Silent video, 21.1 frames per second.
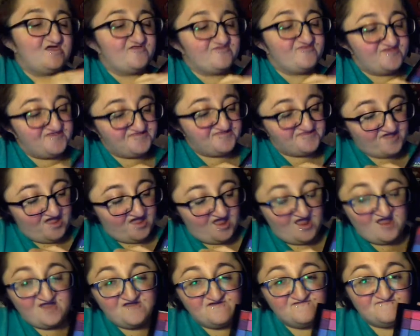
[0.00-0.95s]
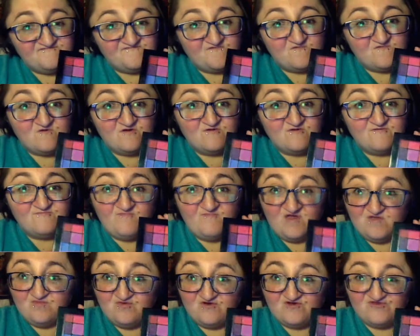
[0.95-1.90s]
got this guy for
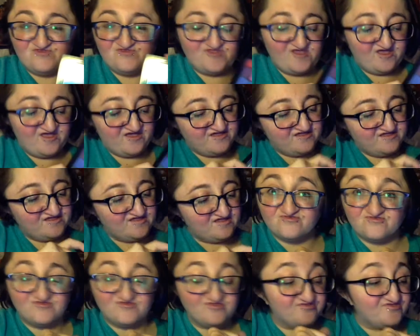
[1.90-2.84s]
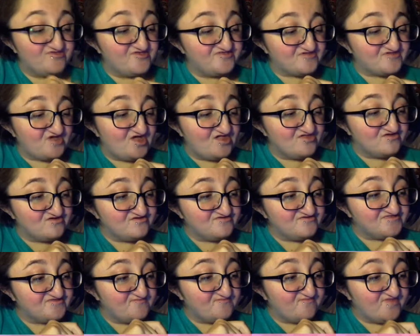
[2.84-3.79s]
my birthday. These
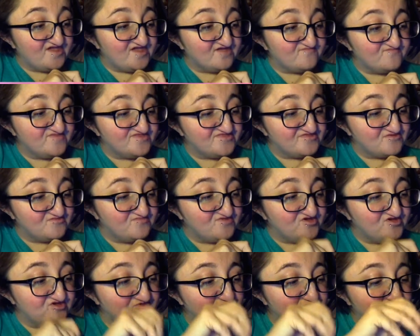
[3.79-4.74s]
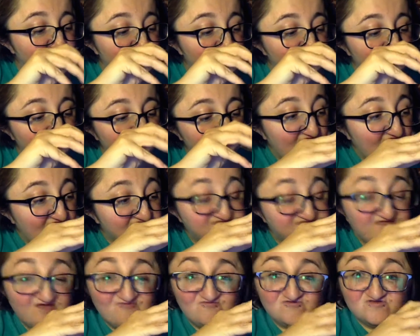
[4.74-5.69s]
colors, the pigments are beautiful. I
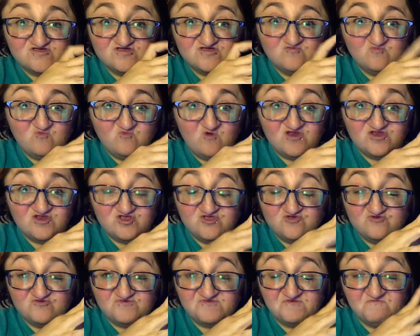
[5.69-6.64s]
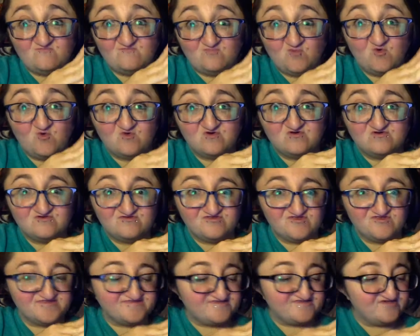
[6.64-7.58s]
definitely want to use it more
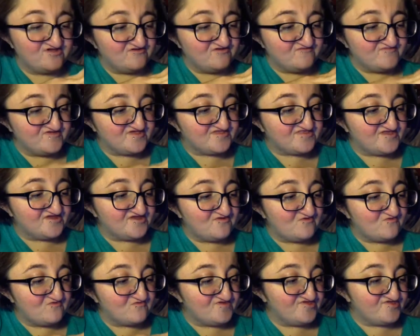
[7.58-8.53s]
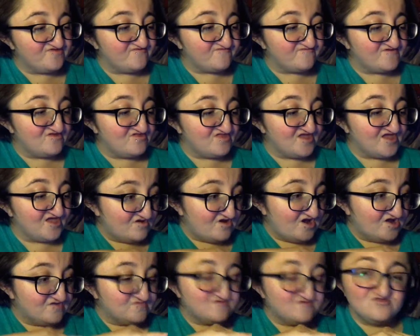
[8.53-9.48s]
this year because I don't really feel like
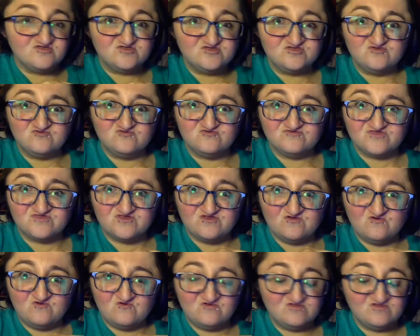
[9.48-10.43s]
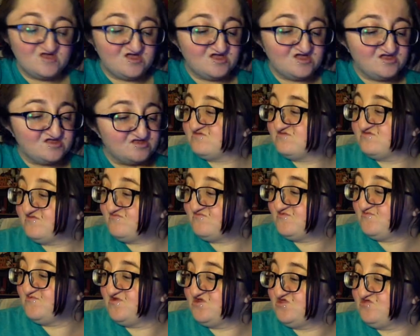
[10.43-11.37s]
I really used it a whole lot.
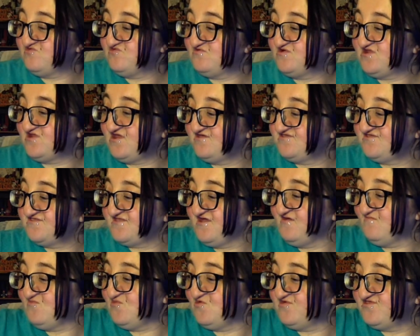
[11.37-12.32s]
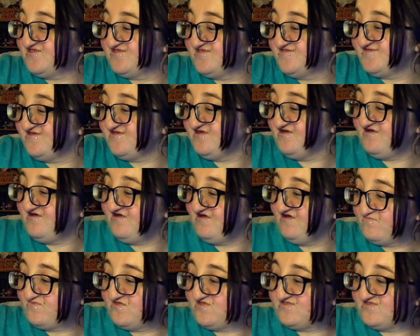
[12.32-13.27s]
Definitely want to utilize that more this year
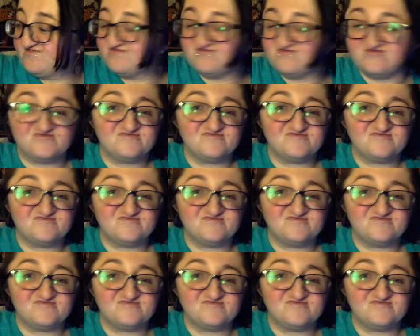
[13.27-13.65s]
because